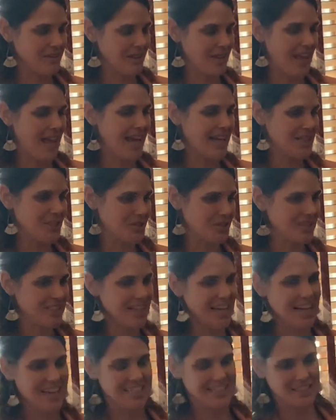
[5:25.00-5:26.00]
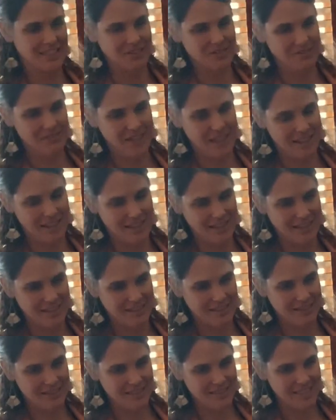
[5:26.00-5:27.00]
exercise and the
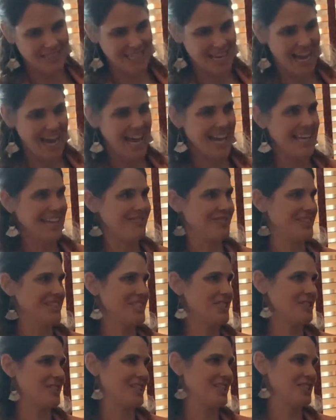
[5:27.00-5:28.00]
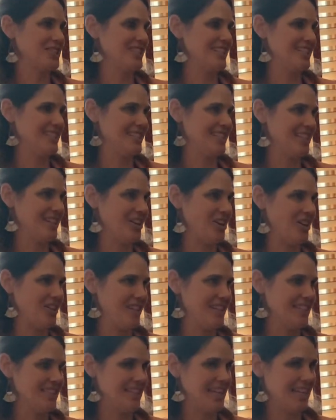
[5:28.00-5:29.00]
diet restrictions and all
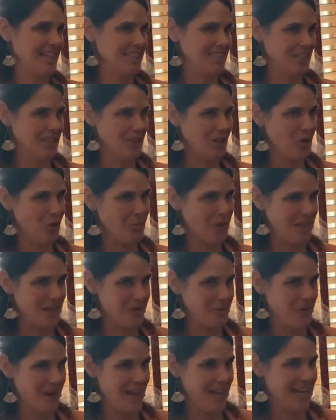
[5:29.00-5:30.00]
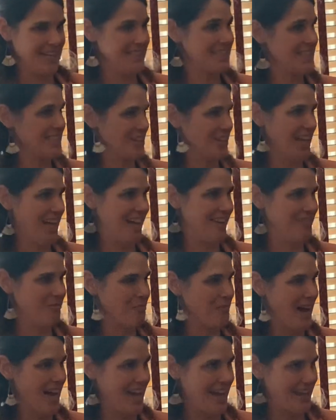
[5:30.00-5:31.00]
these things. And oh, by the way, I still have
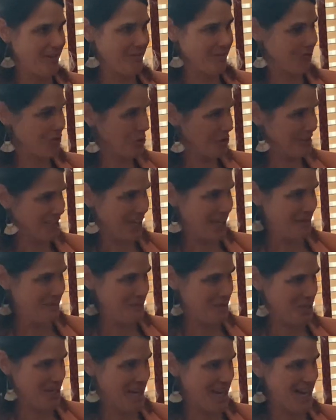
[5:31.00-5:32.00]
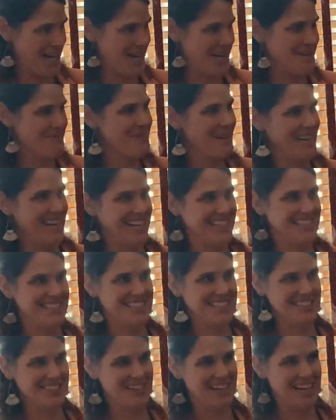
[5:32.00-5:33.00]
my full-time job, and I
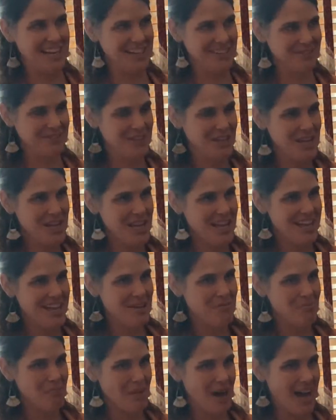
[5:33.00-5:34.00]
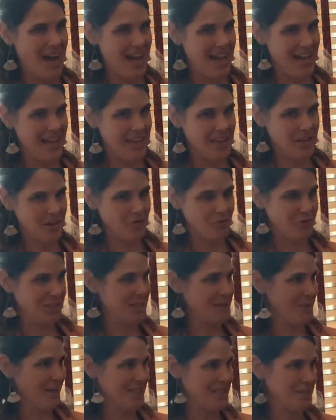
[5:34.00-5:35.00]
still have my
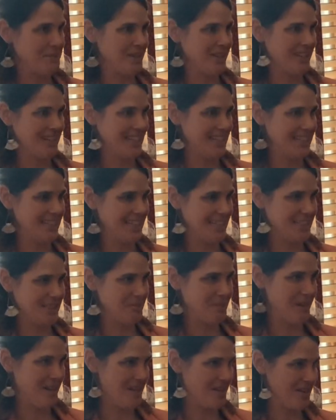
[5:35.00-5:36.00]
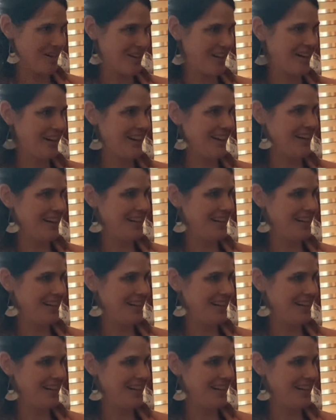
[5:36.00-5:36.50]
responsibilities as a mother,